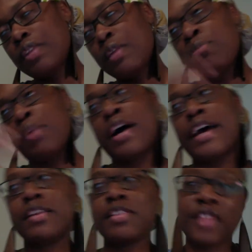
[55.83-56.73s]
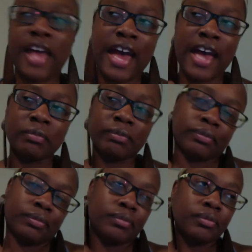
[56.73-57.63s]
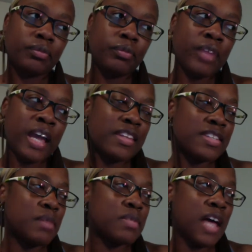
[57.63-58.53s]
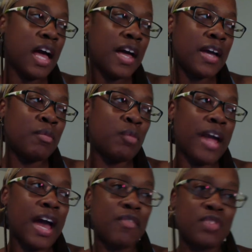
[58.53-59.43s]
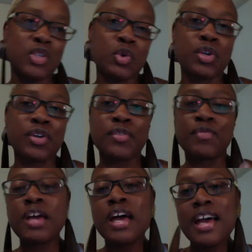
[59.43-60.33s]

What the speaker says: but that at the same time, we have to sort of